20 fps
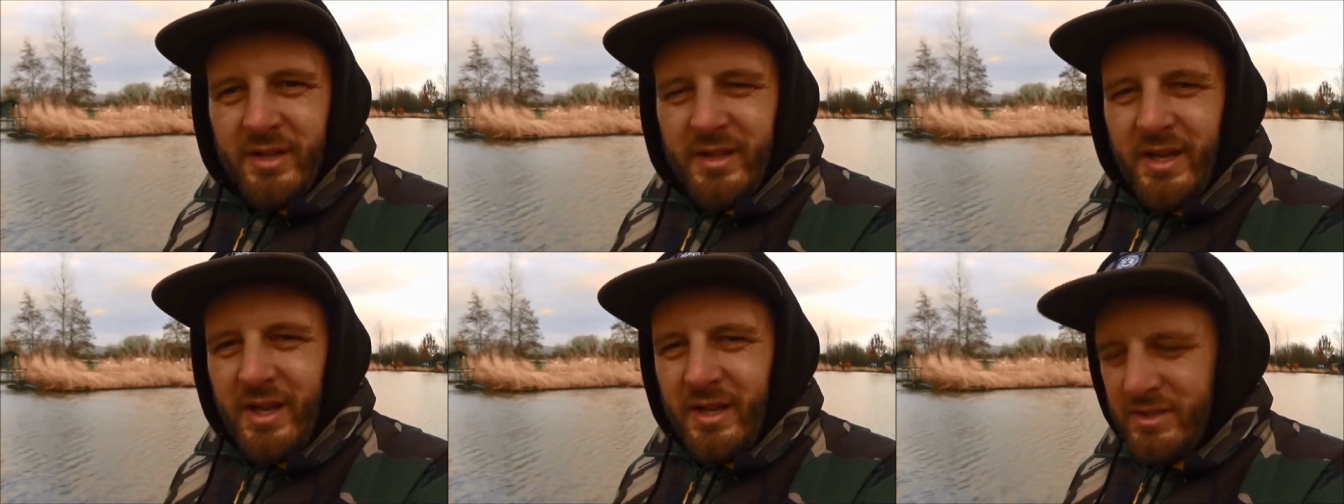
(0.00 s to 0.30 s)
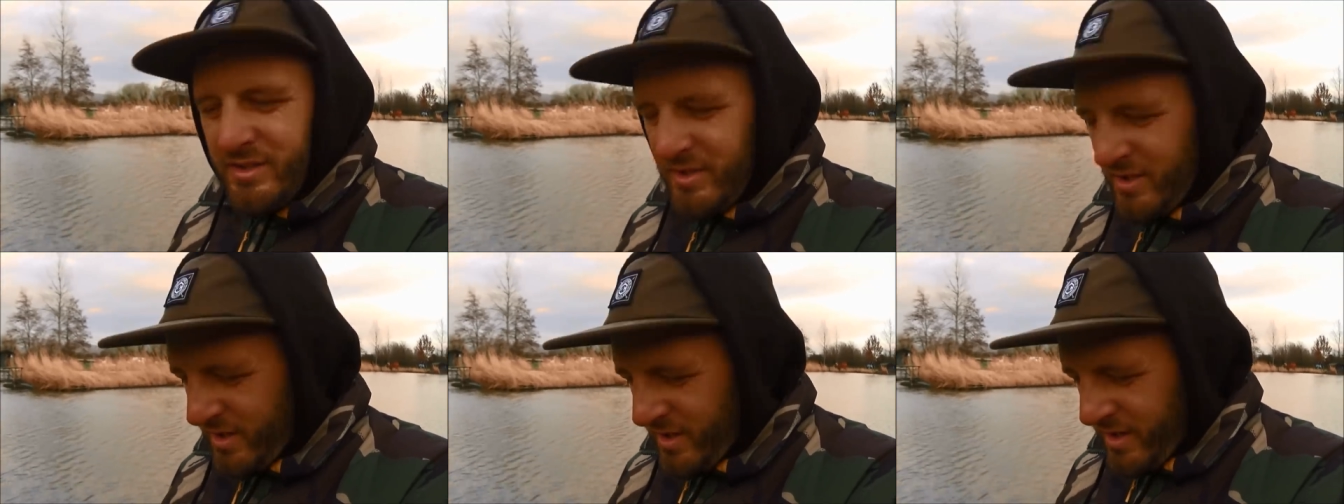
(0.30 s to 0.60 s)

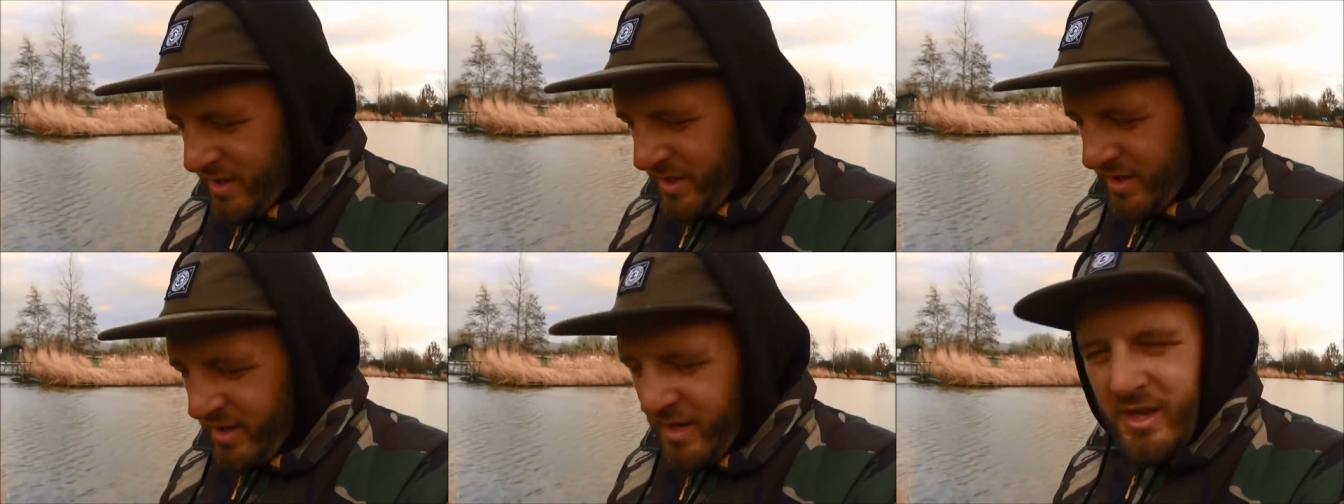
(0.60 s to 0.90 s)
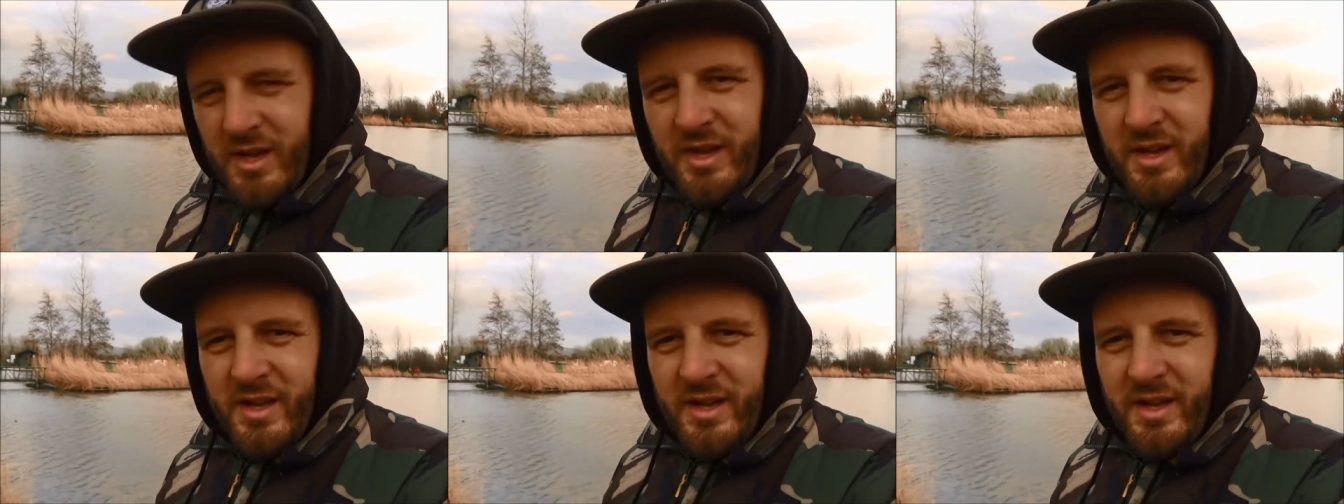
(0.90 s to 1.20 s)

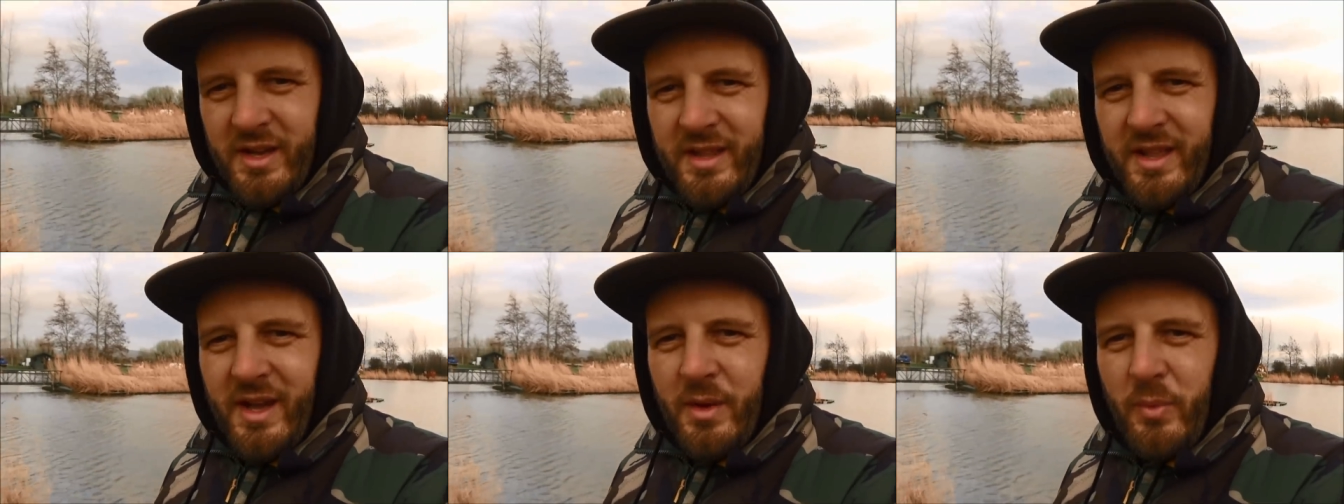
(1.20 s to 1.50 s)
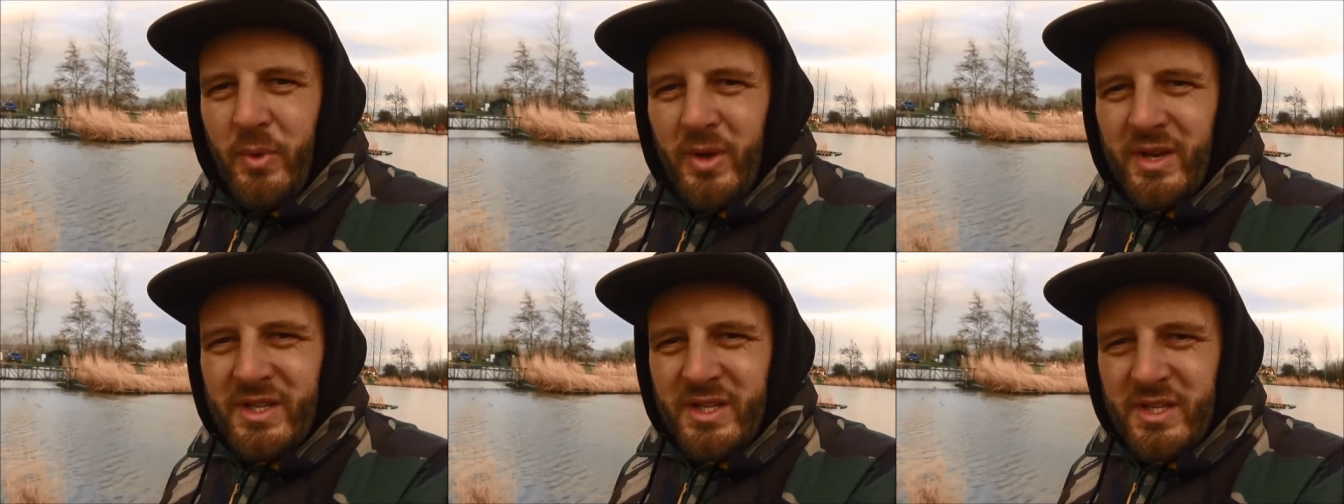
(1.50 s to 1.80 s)
That
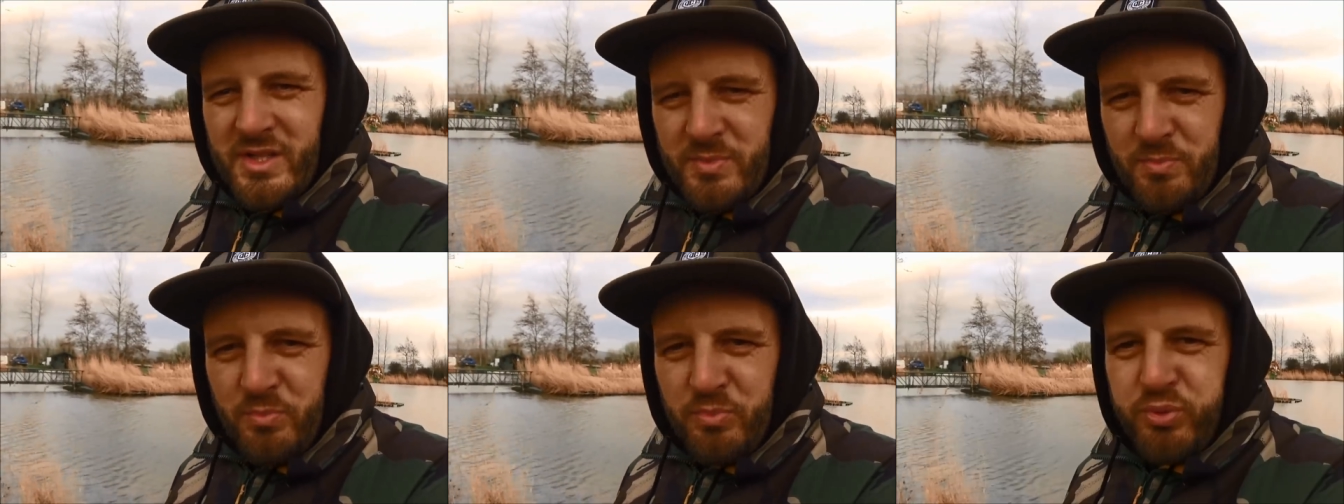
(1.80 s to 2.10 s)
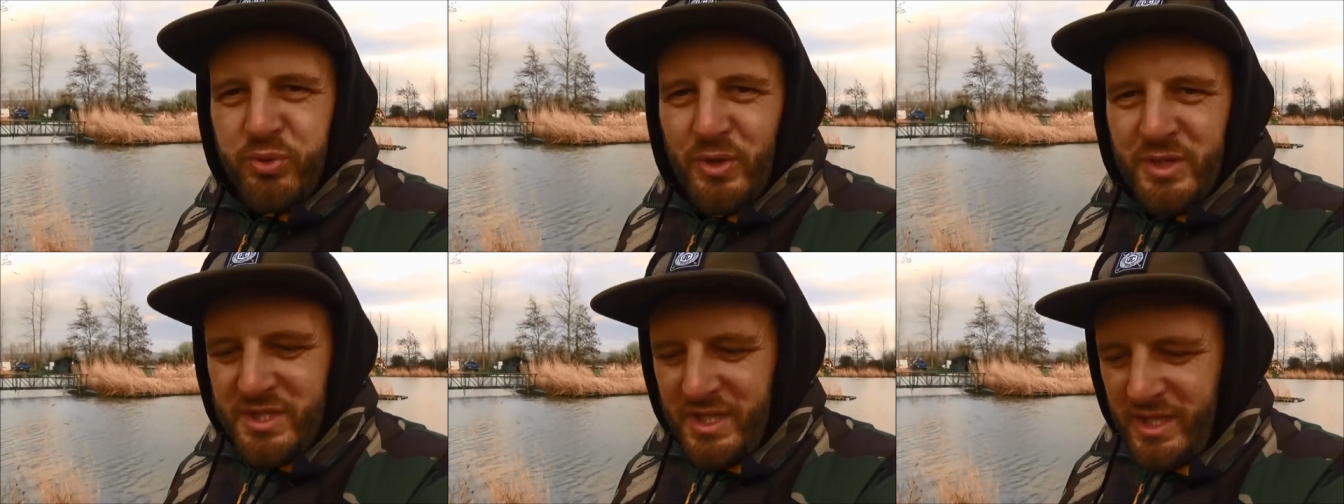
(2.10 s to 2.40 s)
wind is
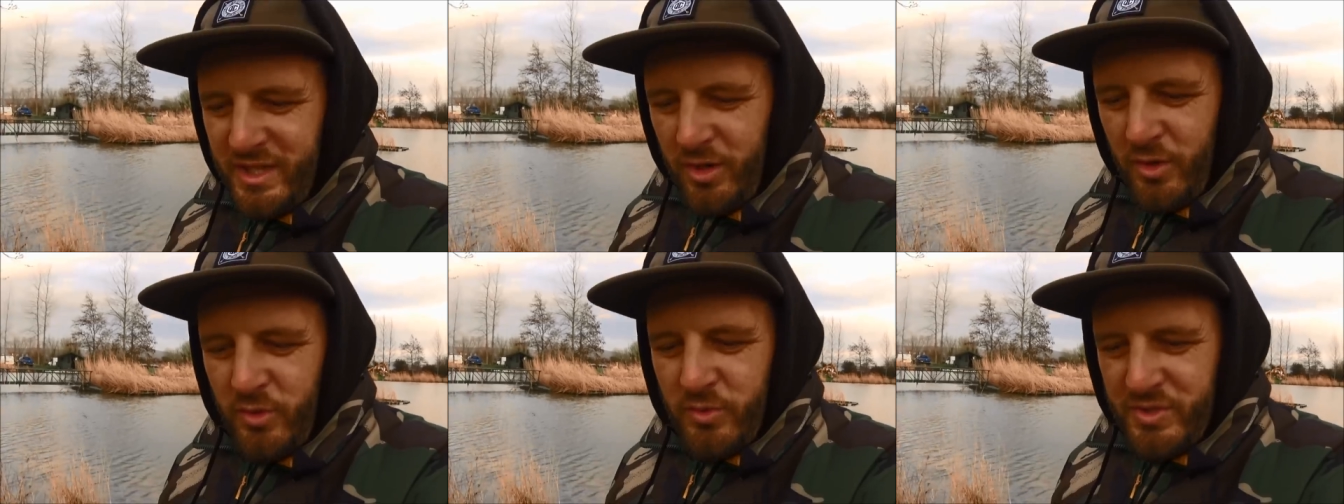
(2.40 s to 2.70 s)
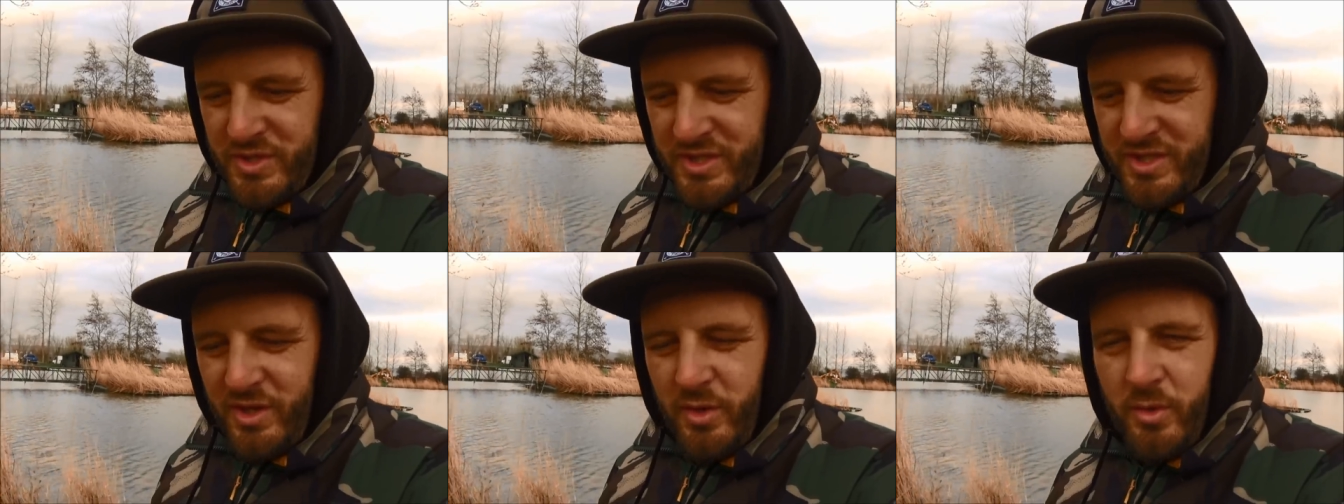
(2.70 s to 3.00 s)
pretty
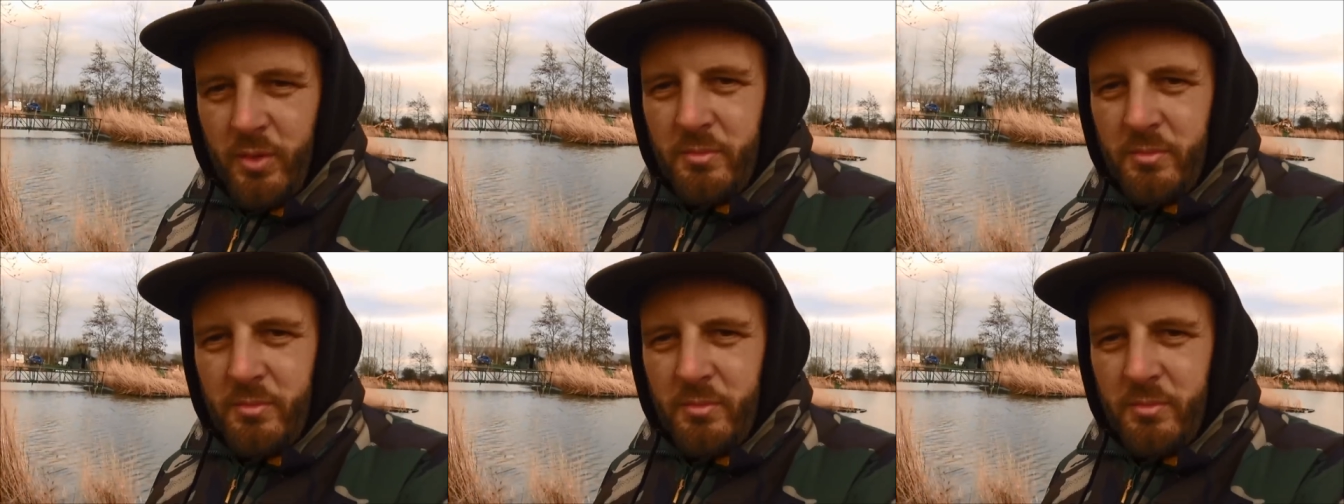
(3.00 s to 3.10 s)
cold still,